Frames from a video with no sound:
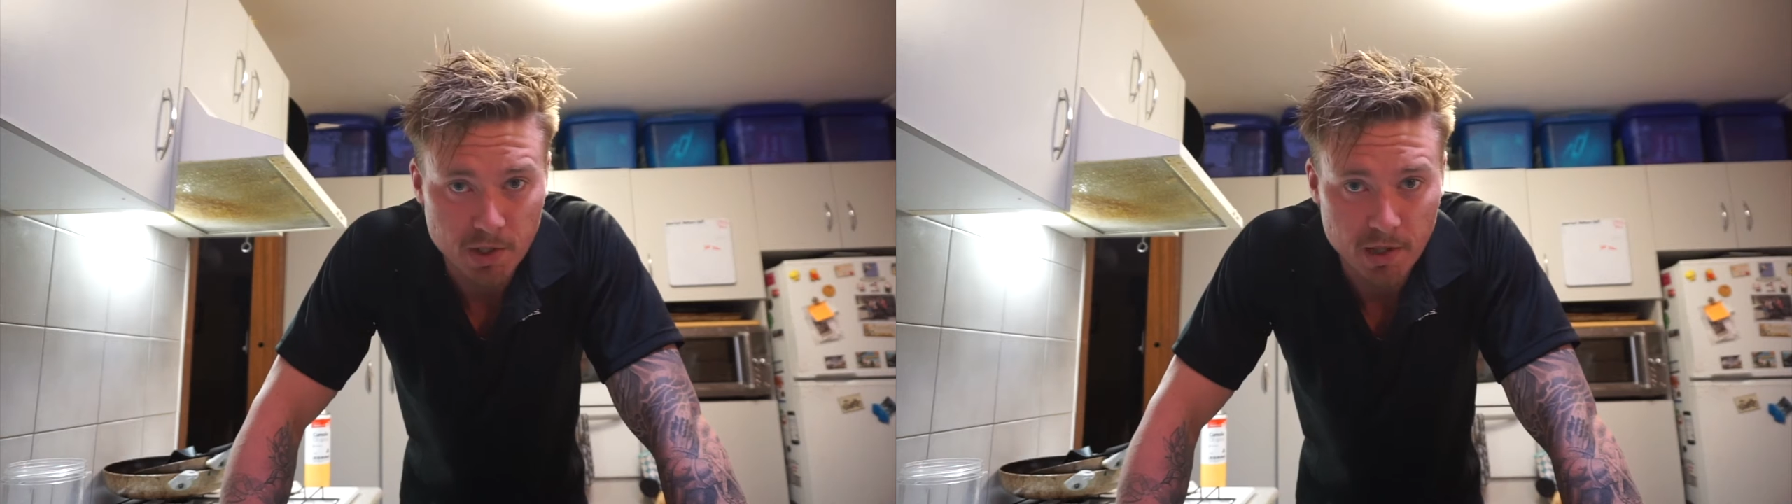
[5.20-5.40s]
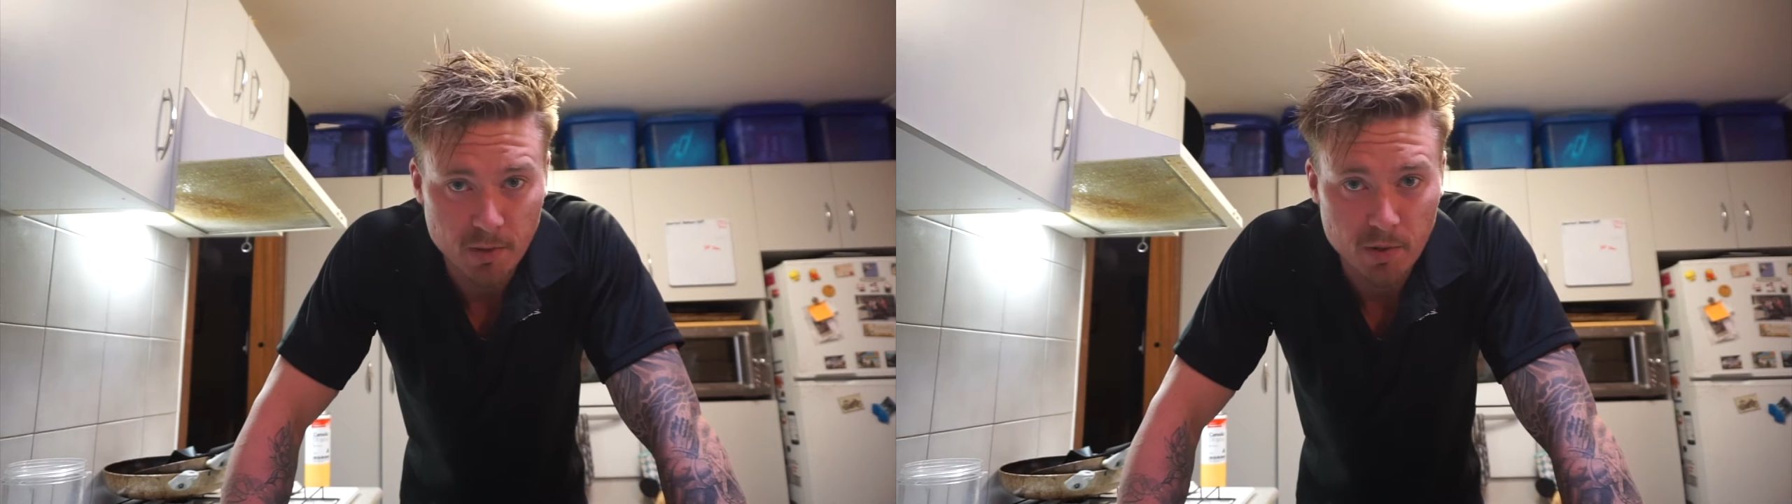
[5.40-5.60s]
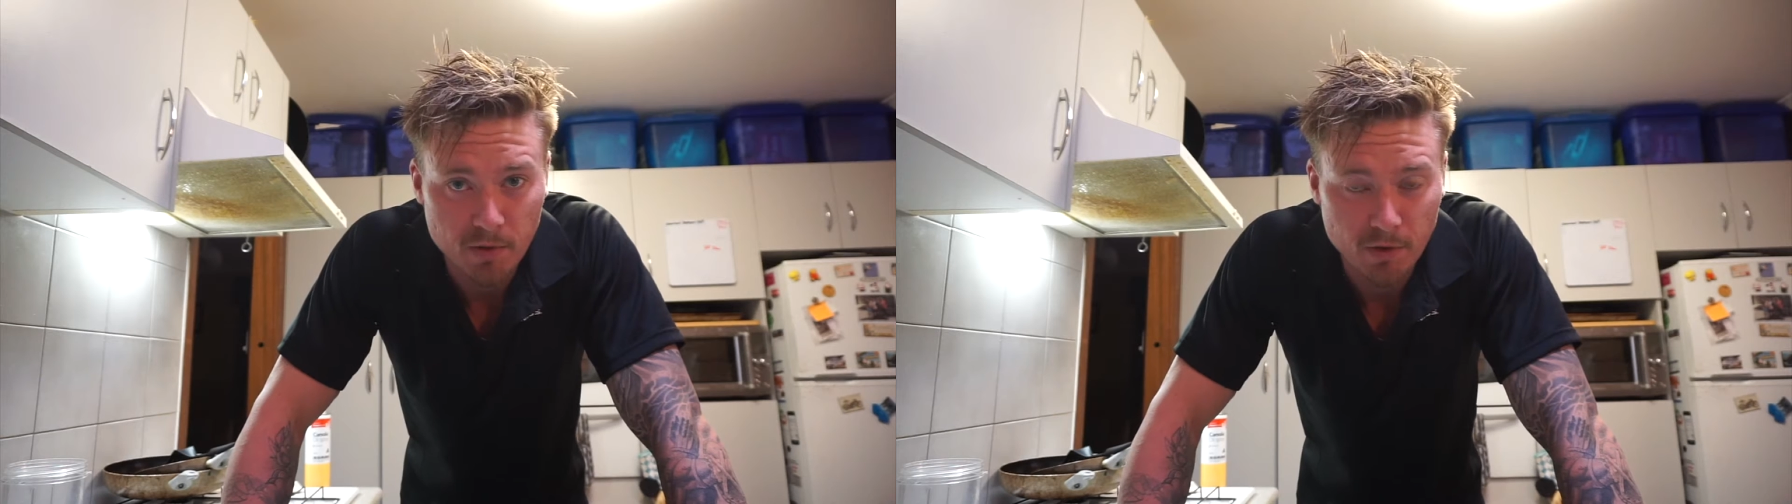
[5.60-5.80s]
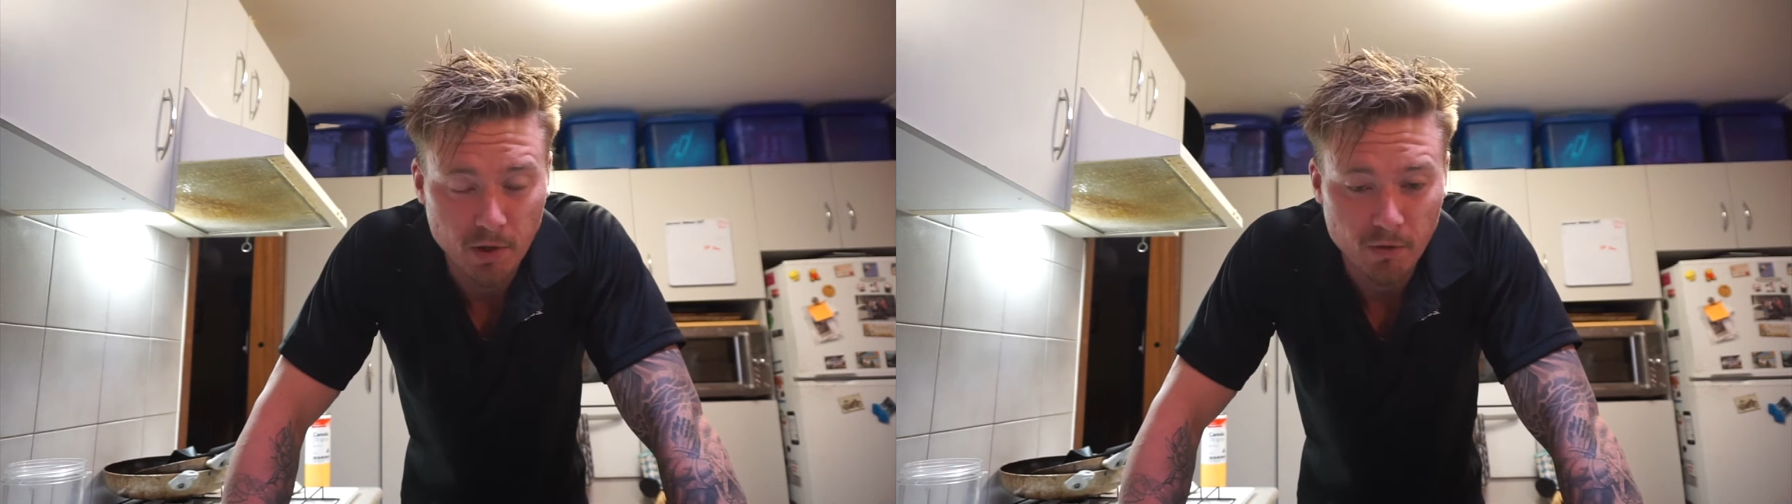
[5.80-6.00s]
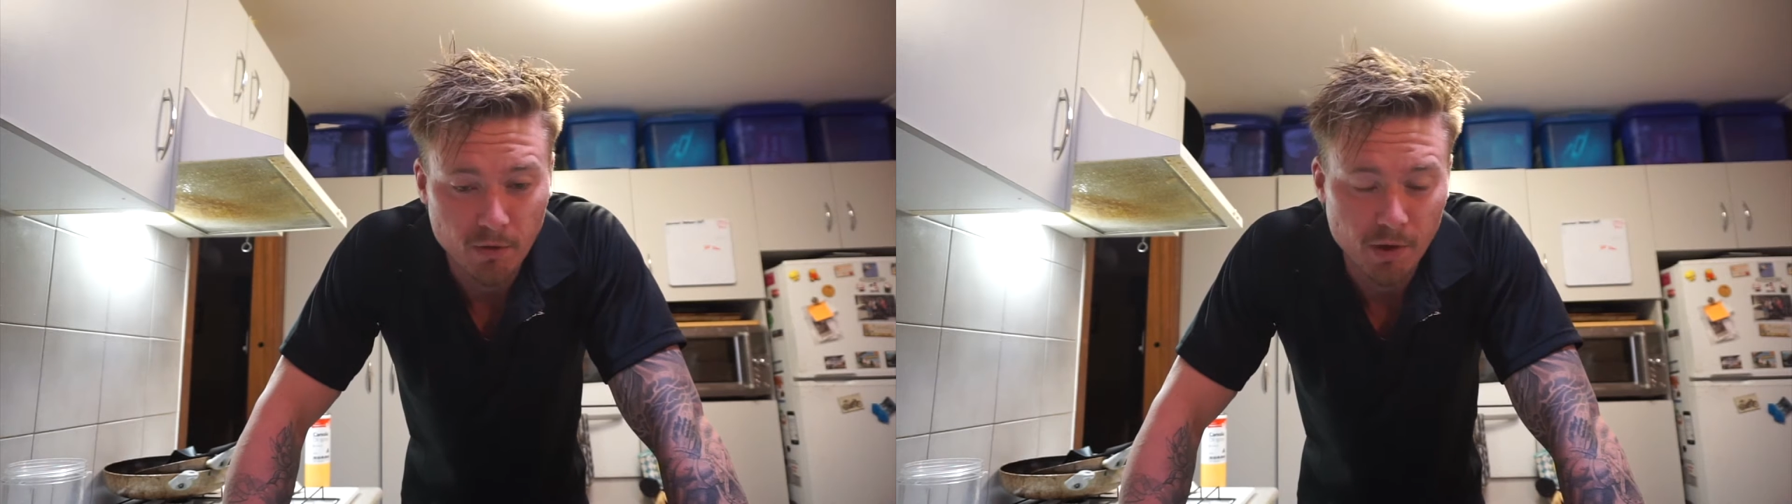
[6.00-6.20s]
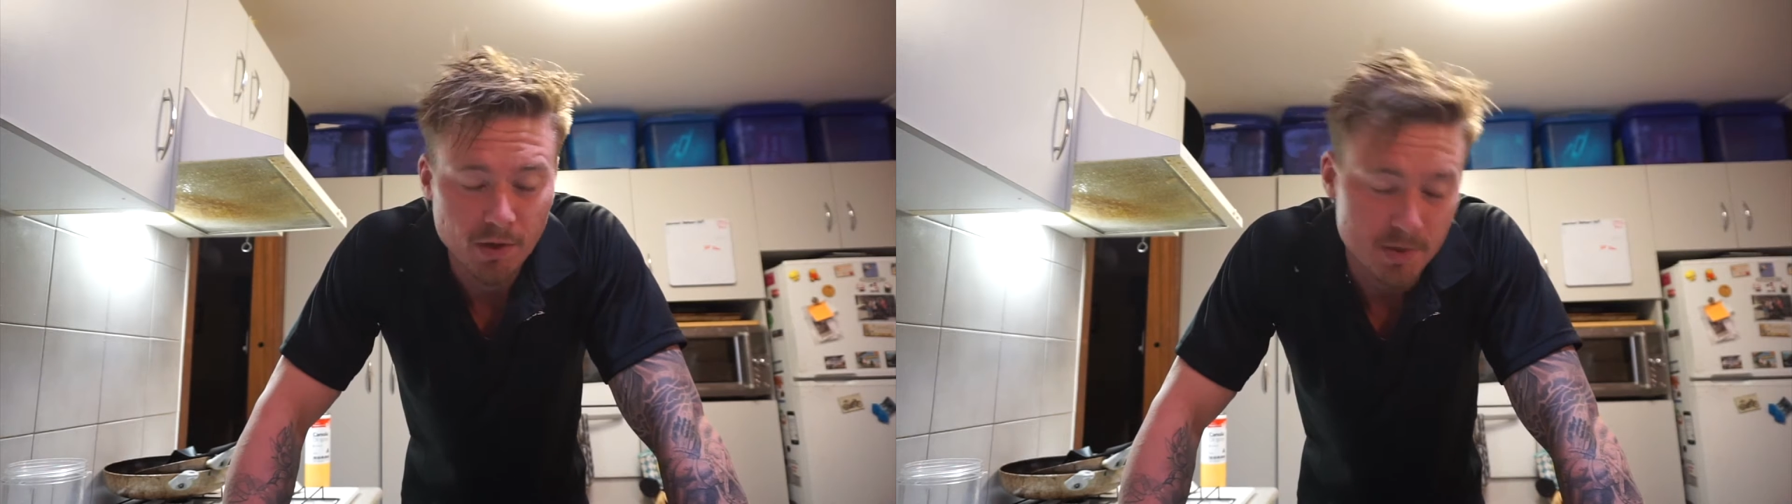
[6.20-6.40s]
together a bit of video for you.